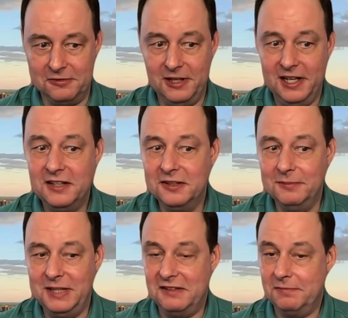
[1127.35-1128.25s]

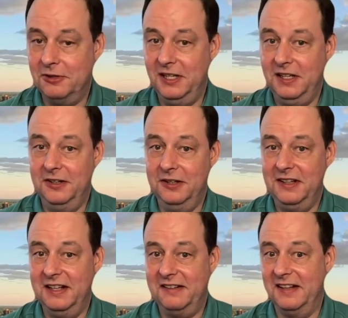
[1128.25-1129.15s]
random that's pretty good
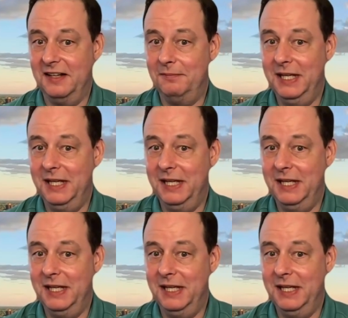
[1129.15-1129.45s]
that's not